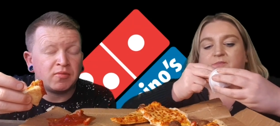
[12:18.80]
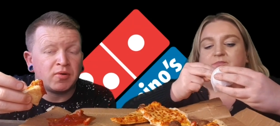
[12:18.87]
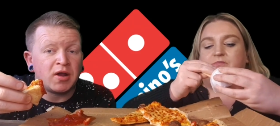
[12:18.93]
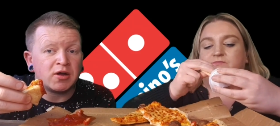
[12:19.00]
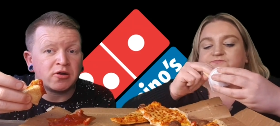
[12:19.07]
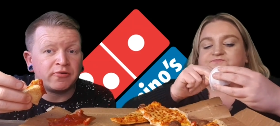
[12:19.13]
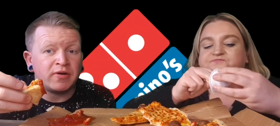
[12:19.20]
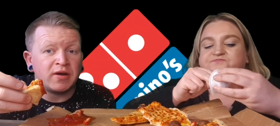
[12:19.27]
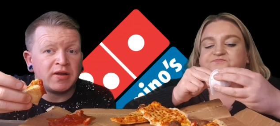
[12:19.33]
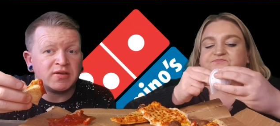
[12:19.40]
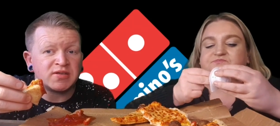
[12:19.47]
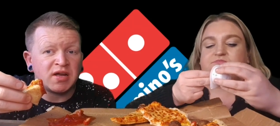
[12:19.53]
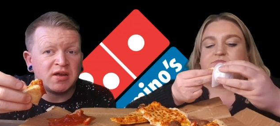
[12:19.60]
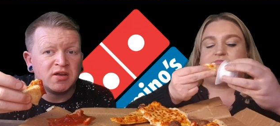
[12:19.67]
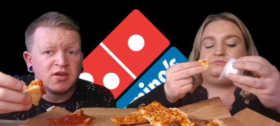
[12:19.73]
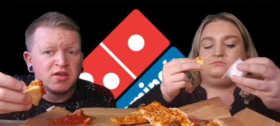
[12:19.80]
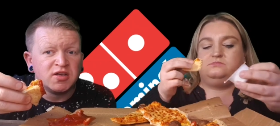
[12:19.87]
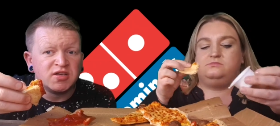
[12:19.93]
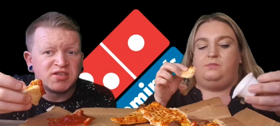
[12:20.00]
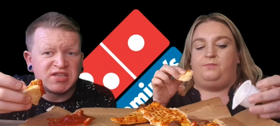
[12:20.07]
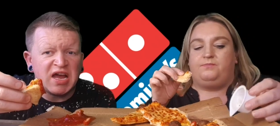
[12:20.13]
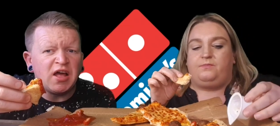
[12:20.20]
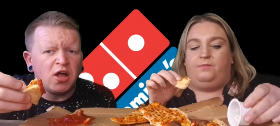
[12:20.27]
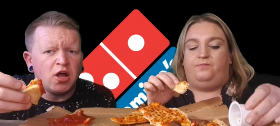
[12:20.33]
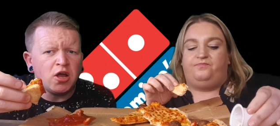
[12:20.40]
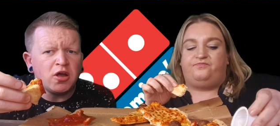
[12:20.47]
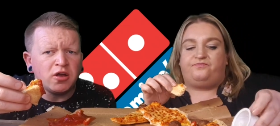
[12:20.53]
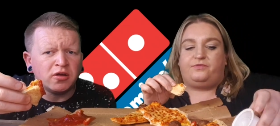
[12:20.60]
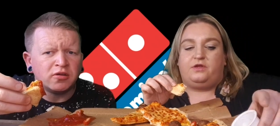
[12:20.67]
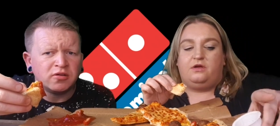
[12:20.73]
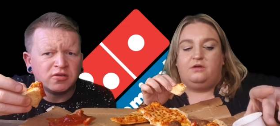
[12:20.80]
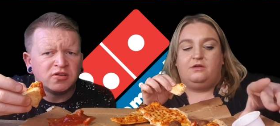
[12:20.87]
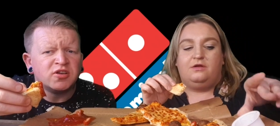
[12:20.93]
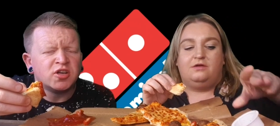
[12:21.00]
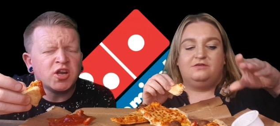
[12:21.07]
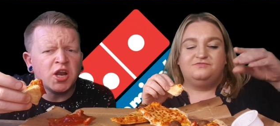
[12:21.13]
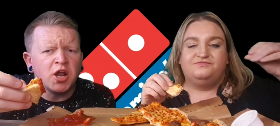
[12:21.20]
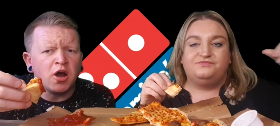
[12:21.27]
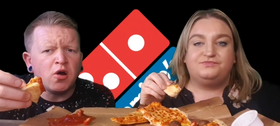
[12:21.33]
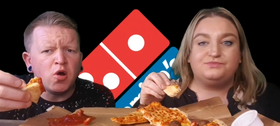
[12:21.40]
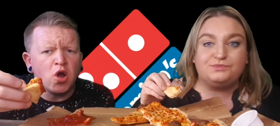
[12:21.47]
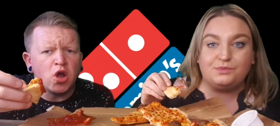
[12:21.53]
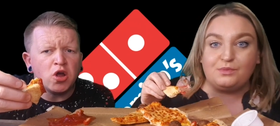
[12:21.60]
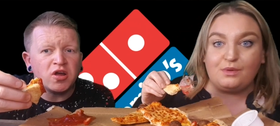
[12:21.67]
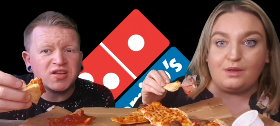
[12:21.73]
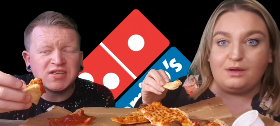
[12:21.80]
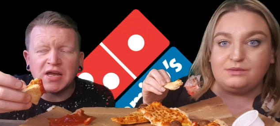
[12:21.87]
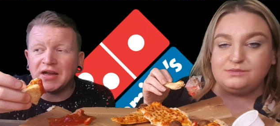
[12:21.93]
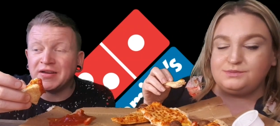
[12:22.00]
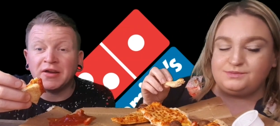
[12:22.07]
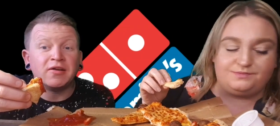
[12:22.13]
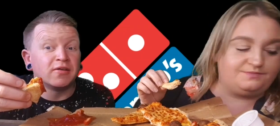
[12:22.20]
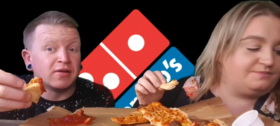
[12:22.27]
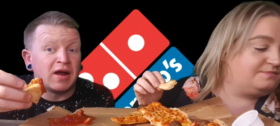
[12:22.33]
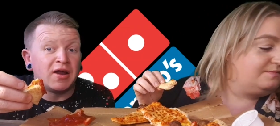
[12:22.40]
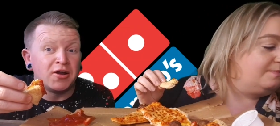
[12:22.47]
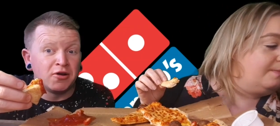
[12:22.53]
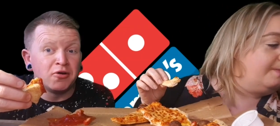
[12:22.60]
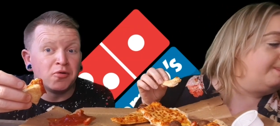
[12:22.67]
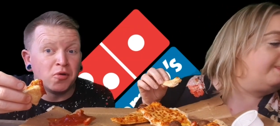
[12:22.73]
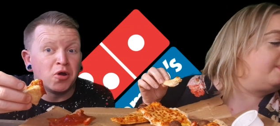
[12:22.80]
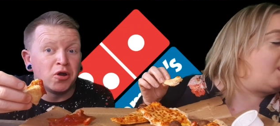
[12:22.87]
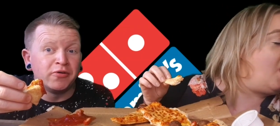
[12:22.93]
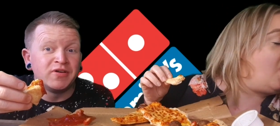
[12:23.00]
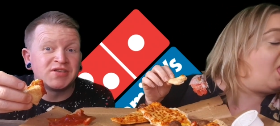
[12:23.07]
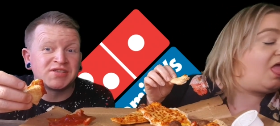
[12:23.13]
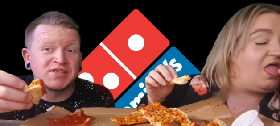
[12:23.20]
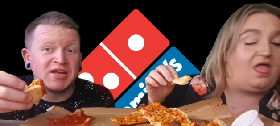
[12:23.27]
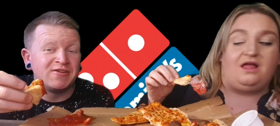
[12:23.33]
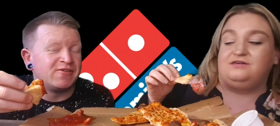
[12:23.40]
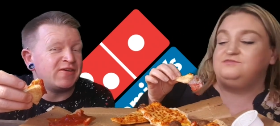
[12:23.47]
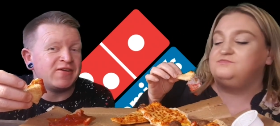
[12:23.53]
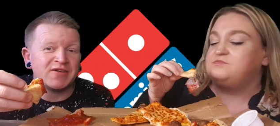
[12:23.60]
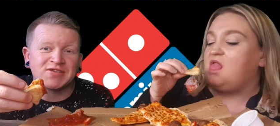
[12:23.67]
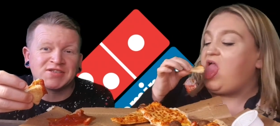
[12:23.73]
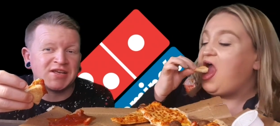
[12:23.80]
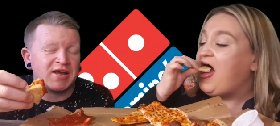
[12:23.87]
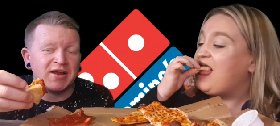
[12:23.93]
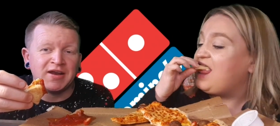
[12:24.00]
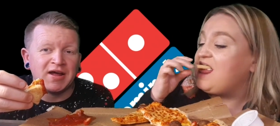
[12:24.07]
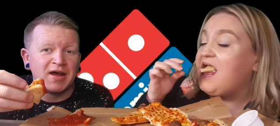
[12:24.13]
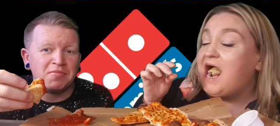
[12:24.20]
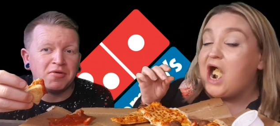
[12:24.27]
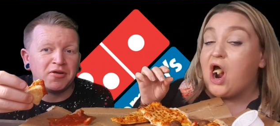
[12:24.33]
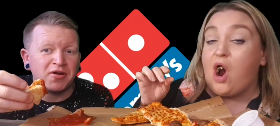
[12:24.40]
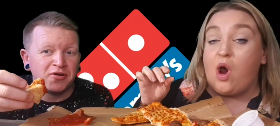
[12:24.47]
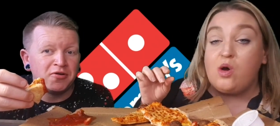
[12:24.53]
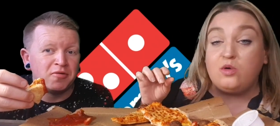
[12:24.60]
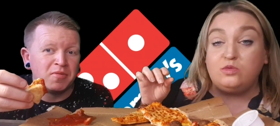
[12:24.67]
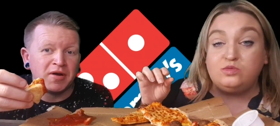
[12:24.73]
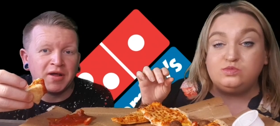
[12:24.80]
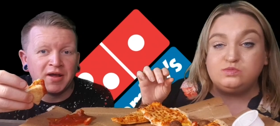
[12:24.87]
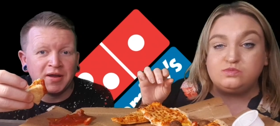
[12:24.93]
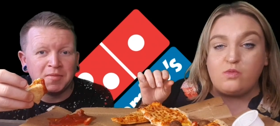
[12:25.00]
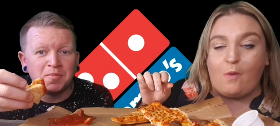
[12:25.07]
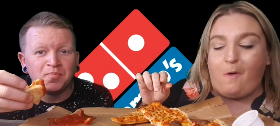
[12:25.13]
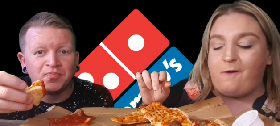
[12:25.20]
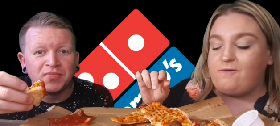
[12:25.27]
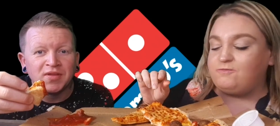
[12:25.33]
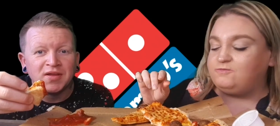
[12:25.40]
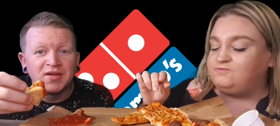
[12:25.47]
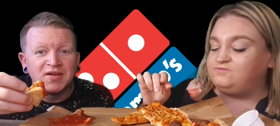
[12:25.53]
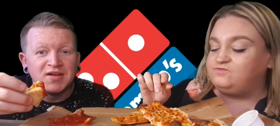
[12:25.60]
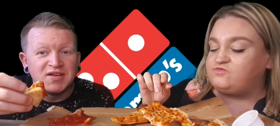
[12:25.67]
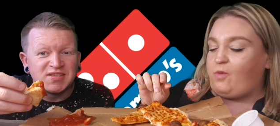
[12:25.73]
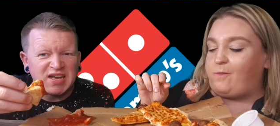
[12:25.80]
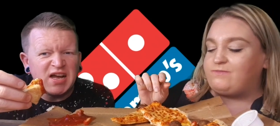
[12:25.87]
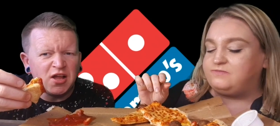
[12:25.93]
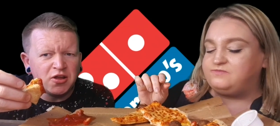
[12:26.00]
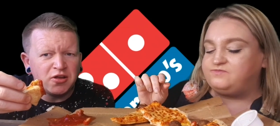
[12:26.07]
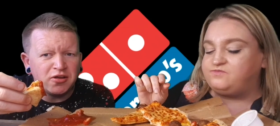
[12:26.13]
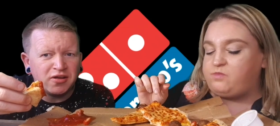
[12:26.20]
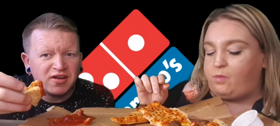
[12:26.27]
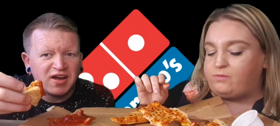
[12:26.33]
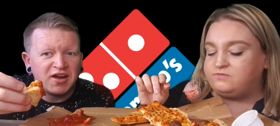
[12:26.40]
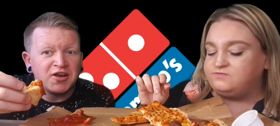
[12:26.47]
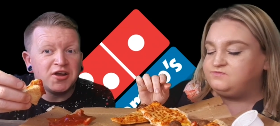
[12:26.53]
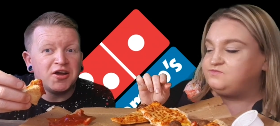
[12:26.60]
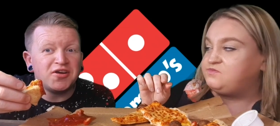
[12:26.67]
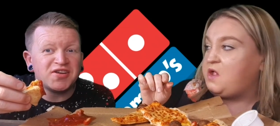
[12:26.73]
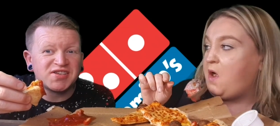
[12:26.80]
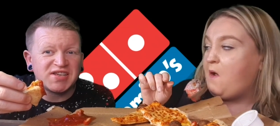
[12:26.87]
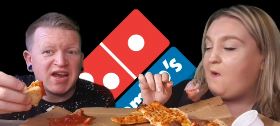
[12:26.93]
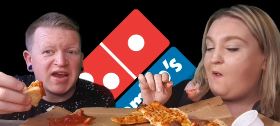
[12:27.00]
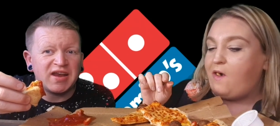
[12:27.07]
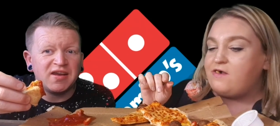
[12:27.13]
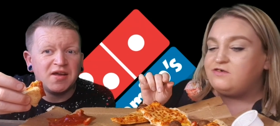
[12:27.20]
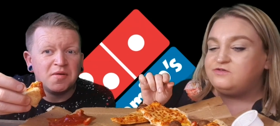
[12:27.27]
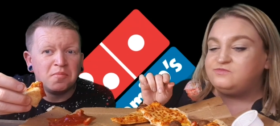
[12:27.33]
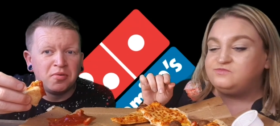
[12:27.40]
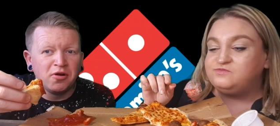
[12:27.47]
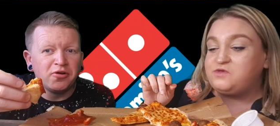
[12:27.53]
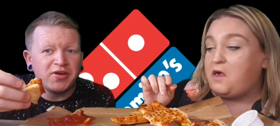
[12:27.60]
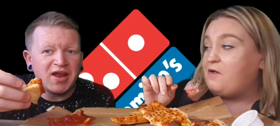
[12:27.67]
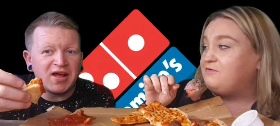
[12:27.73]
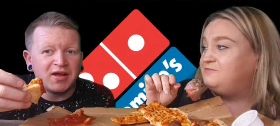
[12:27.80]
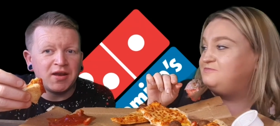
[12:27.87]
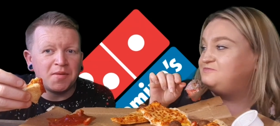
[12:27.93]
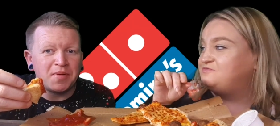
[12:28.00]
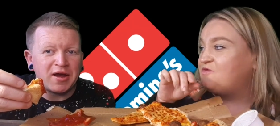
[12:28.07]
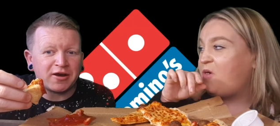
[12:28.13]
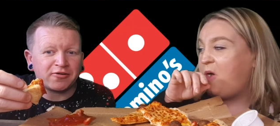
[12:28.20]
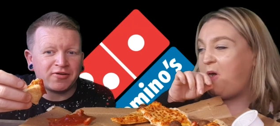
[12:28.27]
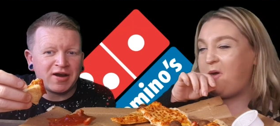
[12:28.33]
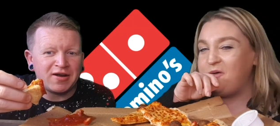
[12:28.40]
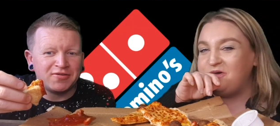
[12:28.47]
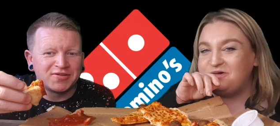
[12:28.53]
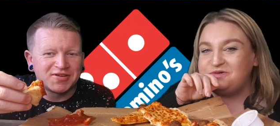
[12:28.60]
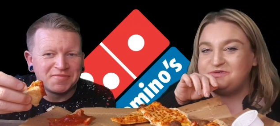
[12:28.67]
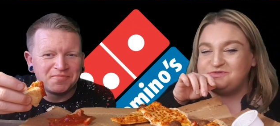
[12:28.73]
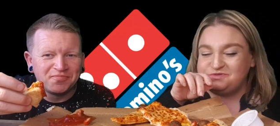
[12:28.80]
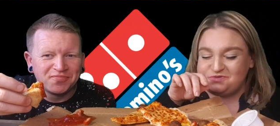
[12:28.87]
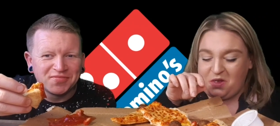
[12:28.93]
Speaker 1: and when I got around there, he's like, tell her. You know her. That's like, I know her is Stephen. I'd say her name. I knew he meant A. Tell her. I heard her saying, bloody hell in the background.